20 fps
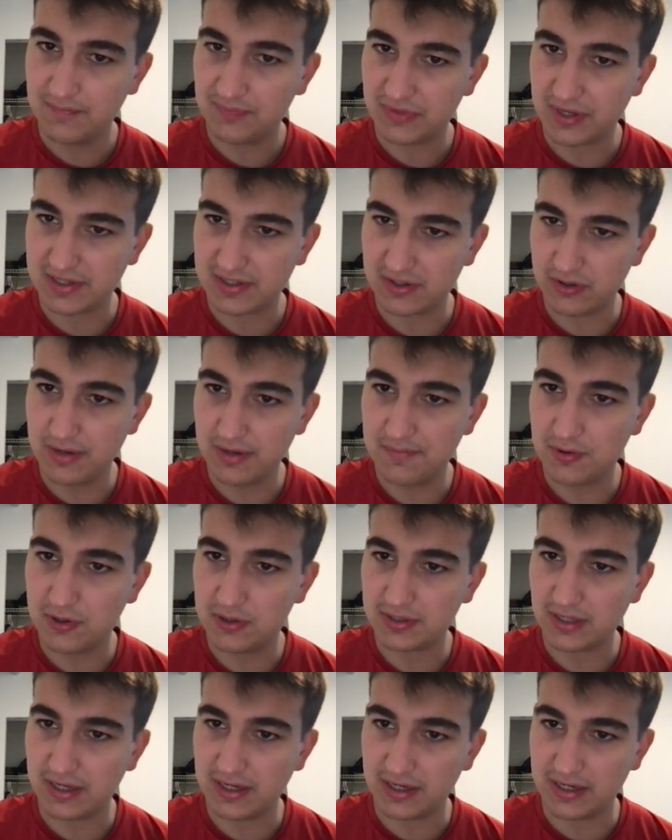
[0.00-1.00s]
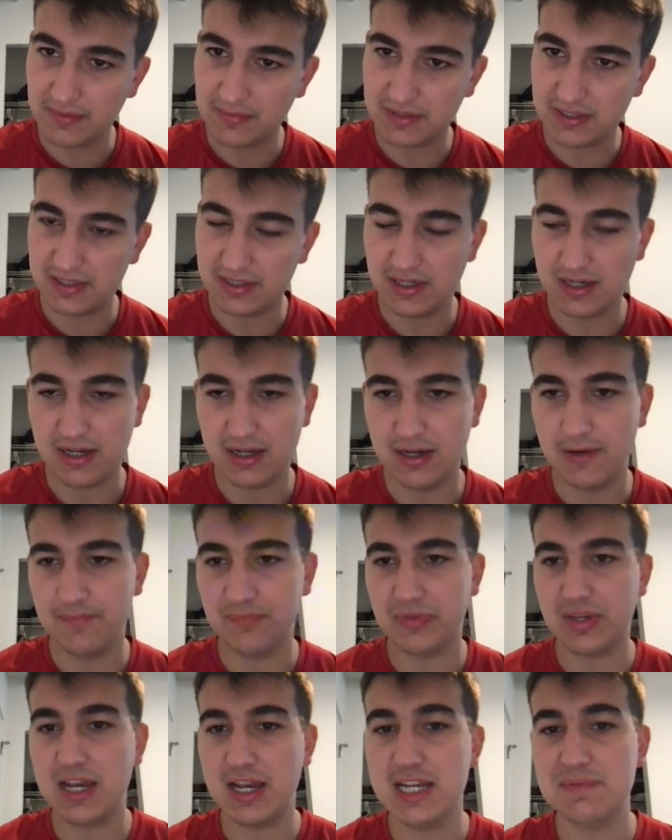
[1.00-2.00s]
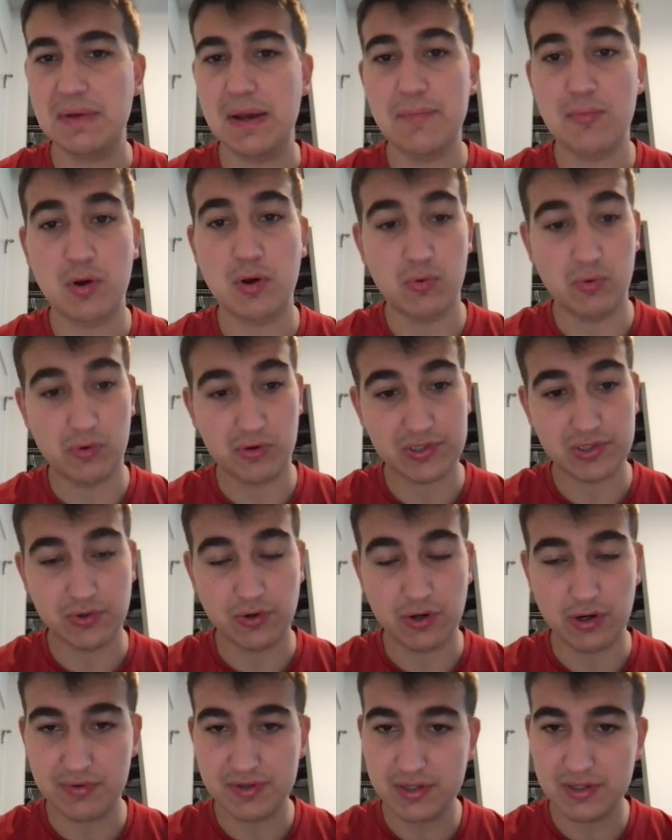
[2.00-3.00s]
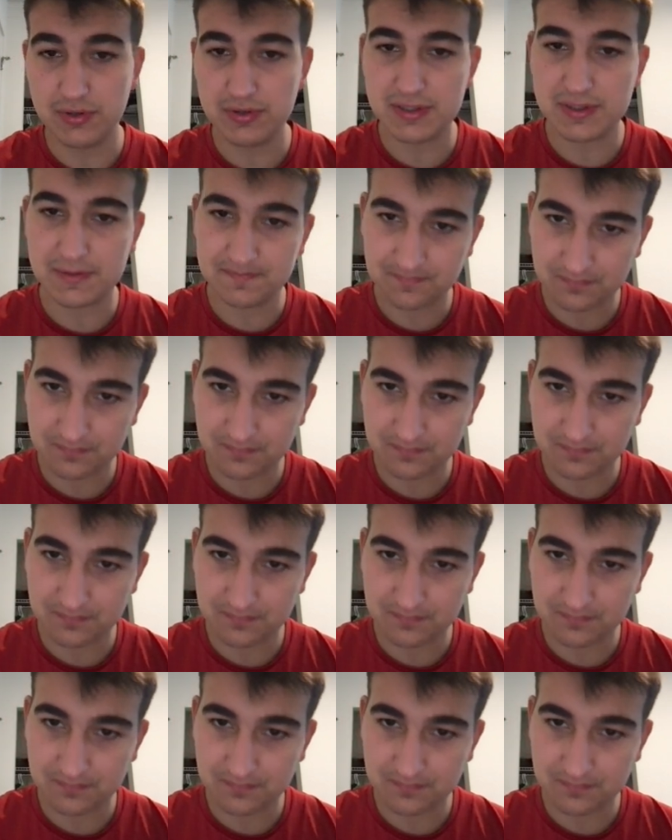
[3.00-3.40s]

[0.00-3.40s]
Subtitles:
as our input, and an empty hash map where we'll store our results